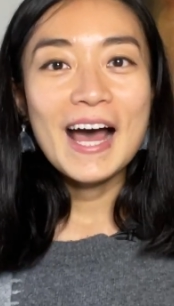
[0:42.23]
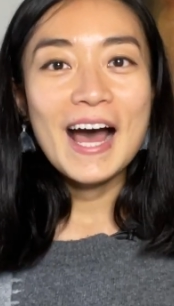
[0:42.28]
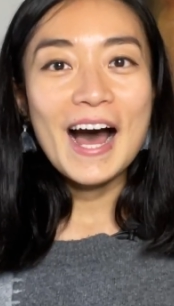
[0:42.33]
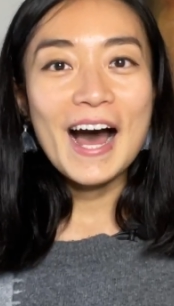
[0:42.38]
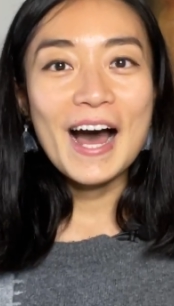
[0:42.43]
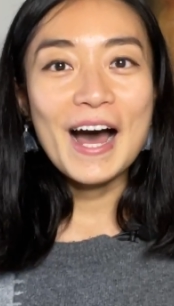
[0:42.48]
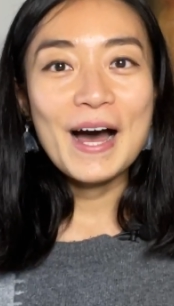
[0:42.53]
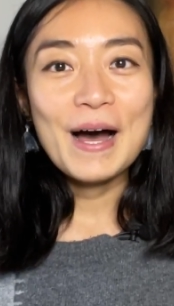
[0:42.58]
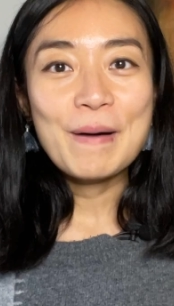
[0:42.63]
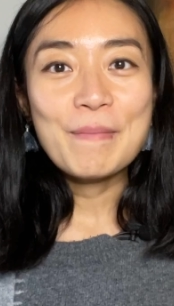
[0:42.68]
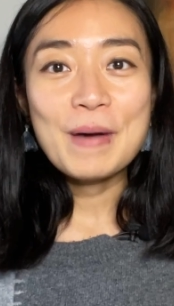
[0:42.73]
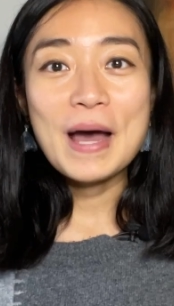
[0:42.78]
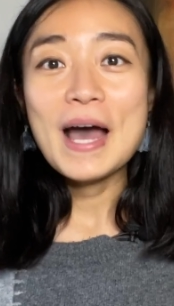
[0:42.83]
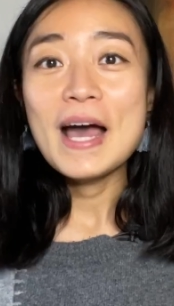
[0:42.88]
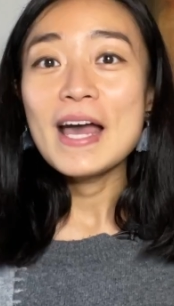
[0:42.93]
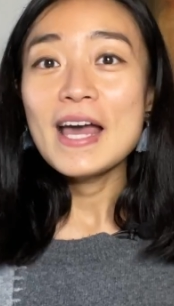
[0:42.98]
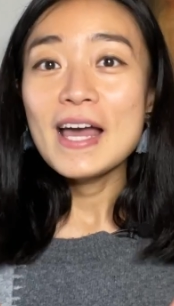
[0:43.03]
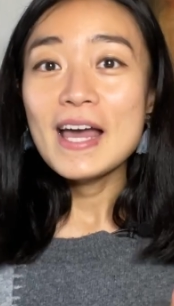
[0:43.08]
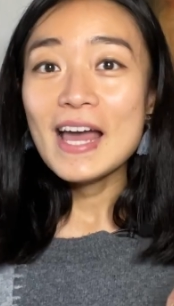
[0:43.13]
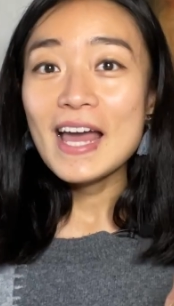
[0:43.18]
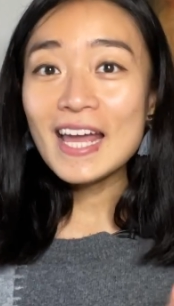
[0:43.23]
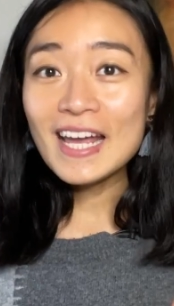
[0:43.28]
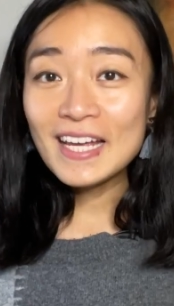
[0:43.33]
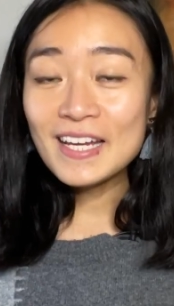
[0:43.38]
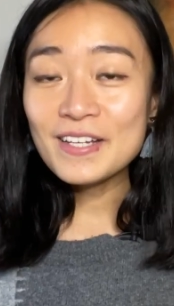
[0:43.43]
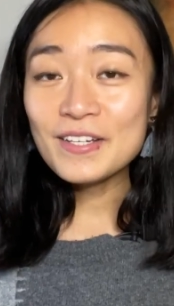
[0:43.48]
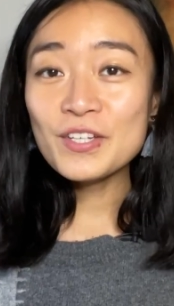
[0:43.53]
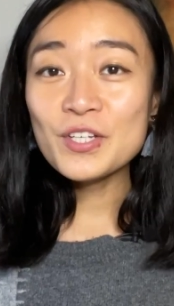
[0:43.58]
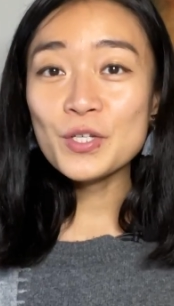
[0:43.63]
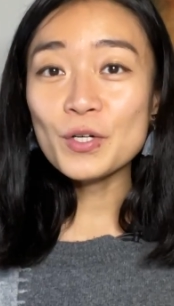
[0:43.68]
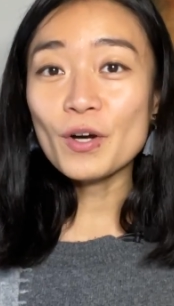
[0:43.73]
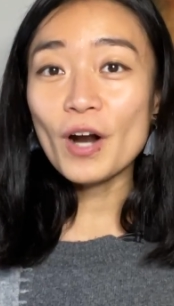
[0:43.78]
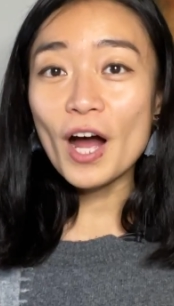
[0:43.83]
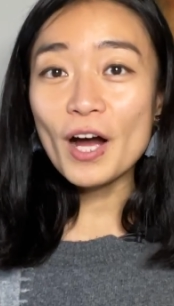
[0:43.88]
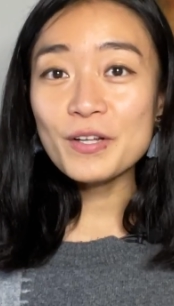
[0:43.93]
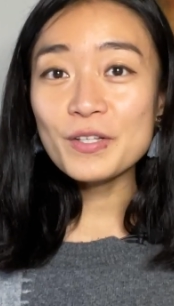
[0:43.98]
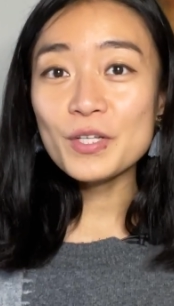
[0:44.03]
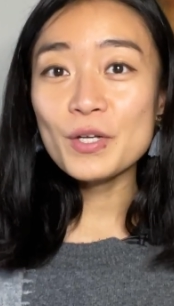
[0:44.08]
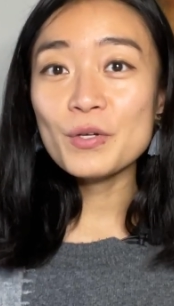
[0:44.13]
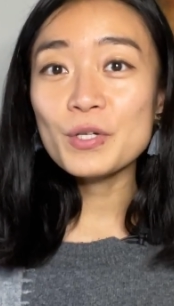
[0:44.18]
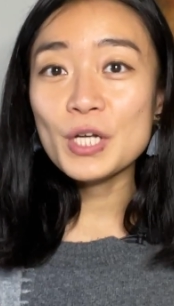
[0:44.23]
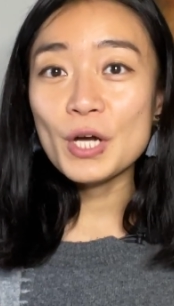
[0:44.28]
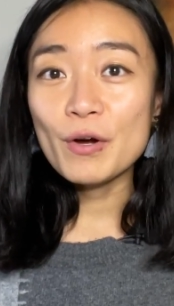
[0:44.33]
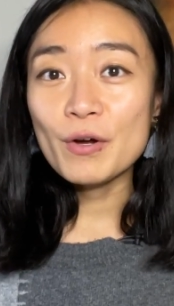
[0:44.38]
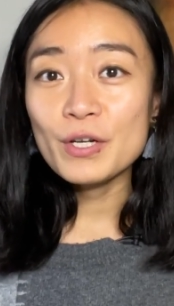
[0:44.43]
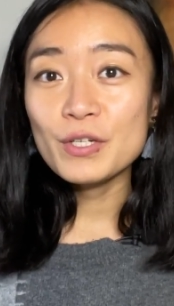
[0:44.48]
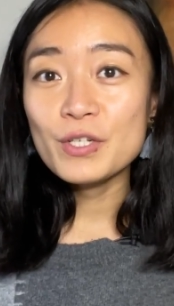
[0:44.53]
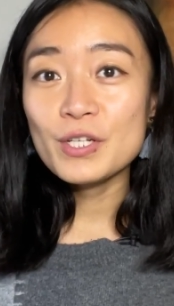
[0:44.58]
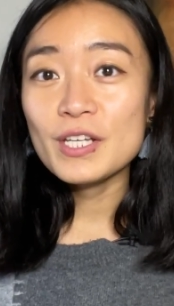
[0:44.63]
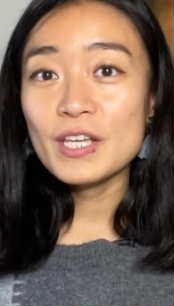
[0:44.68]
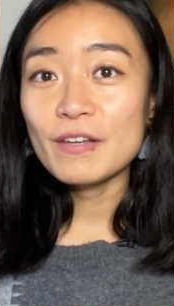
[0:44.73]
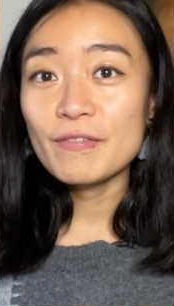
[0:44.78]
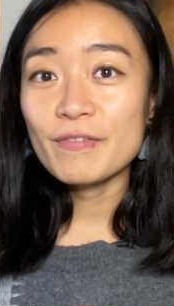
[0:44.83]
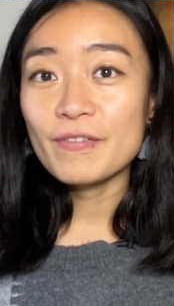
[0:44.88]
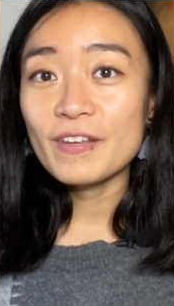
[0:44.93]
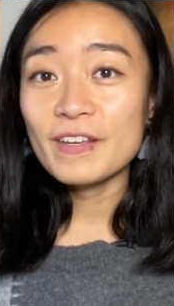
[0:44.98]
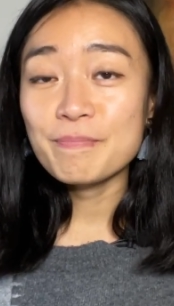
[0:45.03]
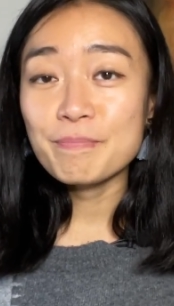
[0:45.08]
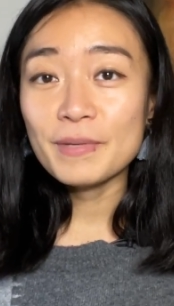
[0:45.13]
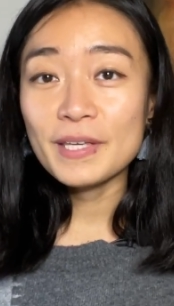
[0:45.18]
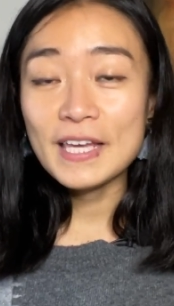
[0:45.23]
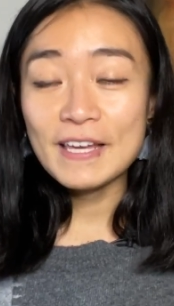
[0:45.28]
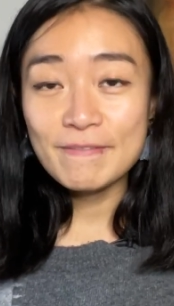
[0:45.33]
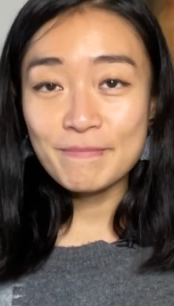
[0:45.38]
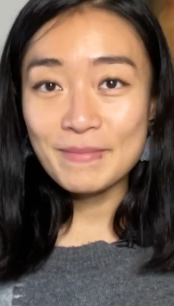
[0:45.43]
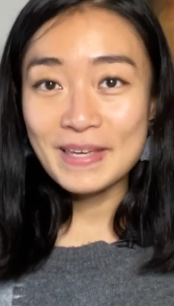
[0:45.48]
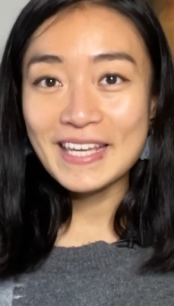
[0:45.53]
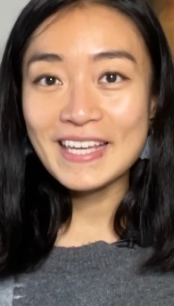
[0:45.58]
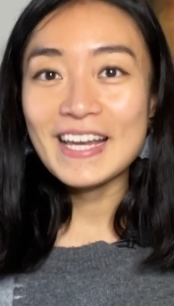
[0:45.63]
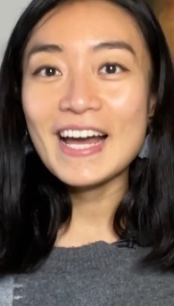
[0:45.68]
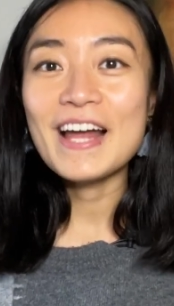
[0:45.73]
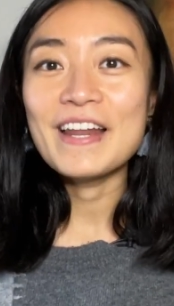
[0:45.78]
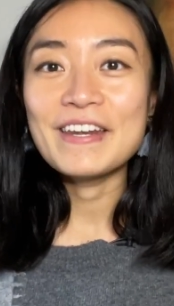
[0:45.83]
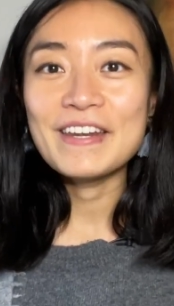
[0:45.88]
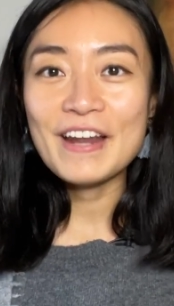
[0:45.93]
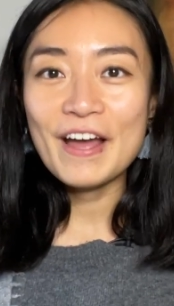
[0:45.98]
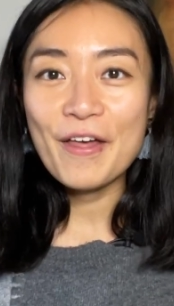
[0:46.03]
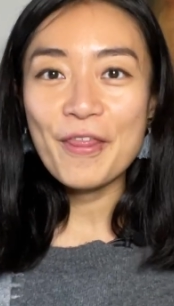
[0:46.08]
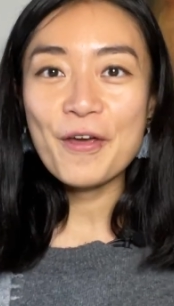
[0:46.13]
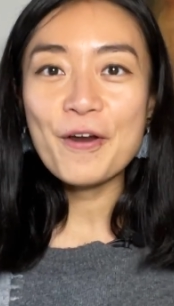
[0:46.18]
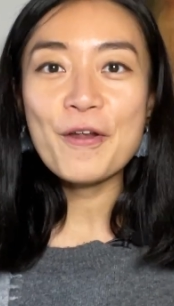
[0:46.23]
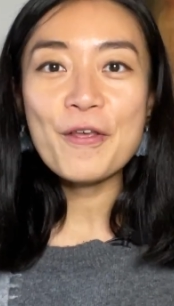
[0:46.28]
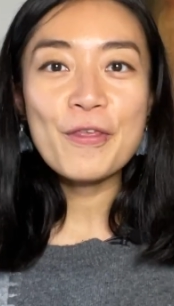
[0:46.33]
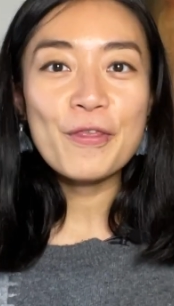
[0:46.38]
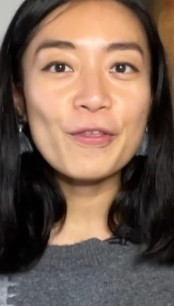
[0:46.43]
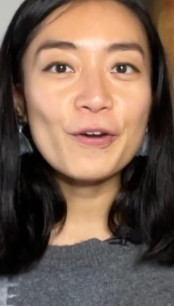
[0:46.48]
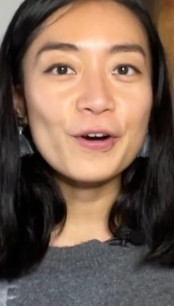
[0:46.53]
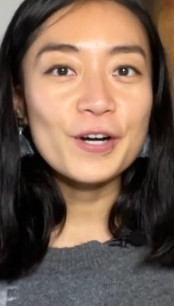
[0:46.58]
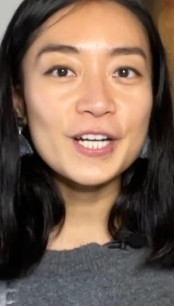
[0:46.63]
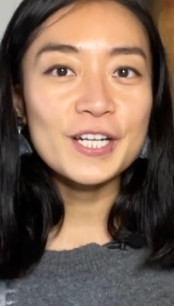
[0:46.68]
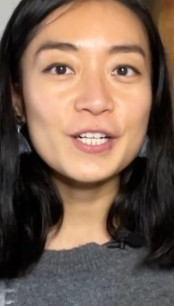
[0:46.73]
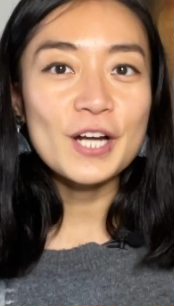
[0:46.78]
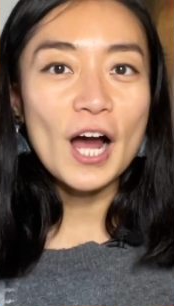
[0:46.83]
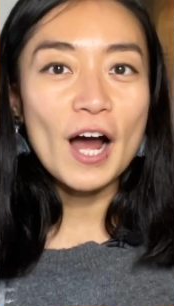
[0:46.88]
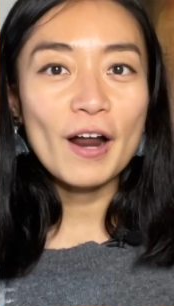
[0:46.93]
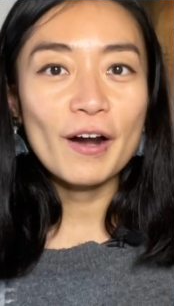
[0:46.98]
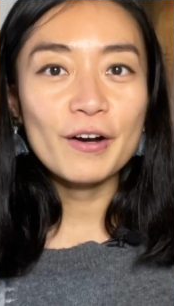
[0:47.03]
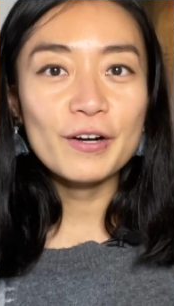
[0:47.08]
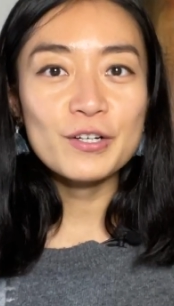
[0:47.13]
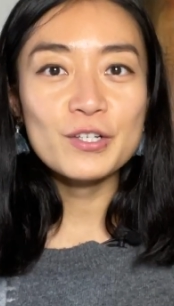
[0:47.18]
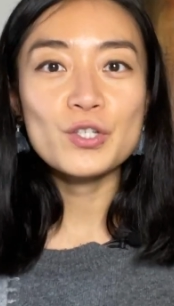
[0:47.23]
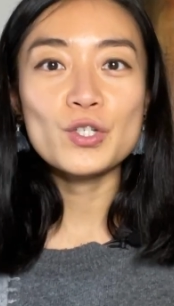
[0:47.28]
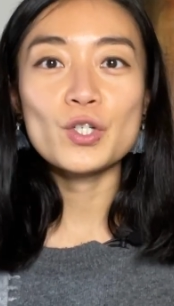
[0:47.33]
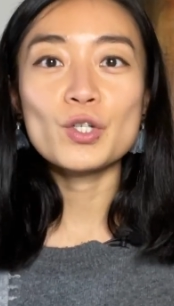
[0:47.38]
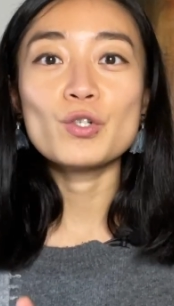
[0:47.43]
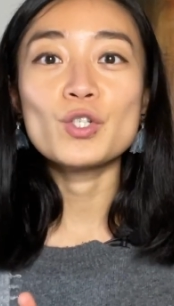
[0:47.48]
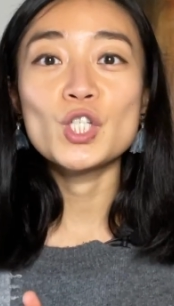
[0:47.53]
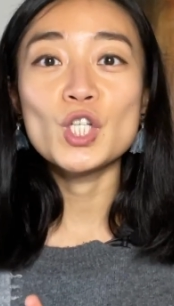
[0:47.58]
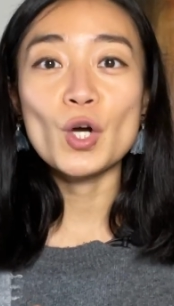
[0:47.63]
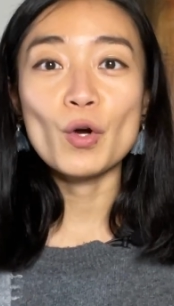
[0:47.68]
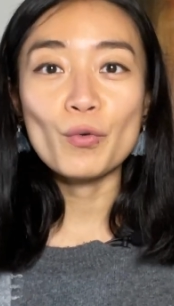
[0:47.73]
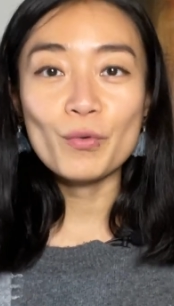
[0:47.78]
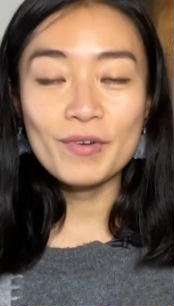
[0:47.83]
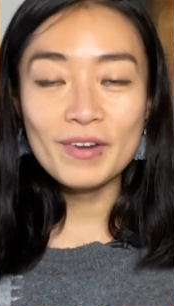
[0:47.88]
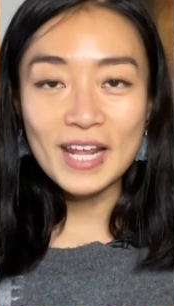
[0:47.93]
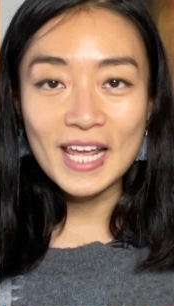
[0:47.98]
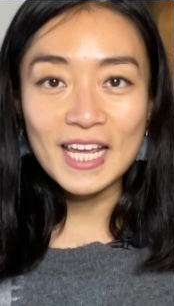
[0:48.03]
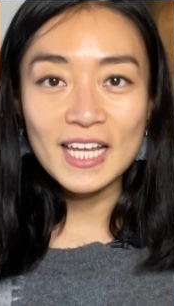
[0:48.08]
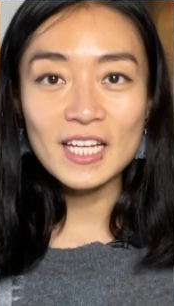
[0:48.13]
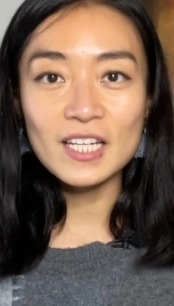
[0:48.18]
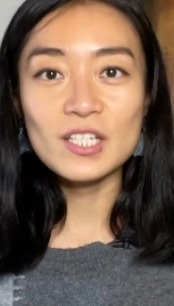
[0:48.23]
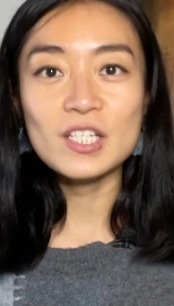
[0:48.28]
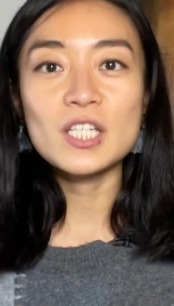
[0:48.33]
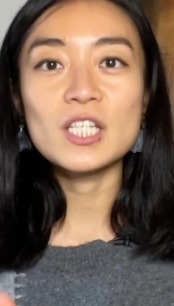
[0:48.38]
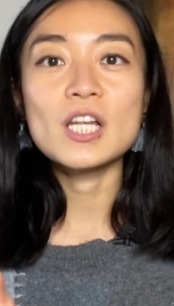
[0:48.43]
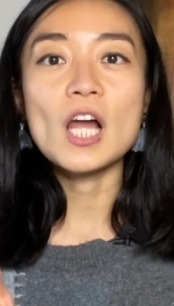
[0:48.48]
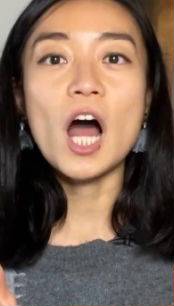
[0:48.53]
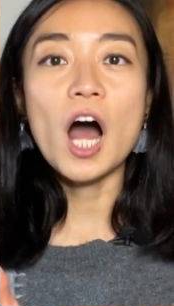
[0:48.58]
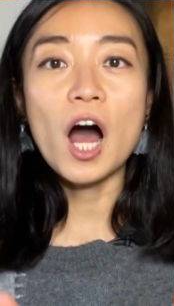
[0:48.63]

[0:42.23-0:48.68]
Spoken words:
And you're also going to give me another $30 to donate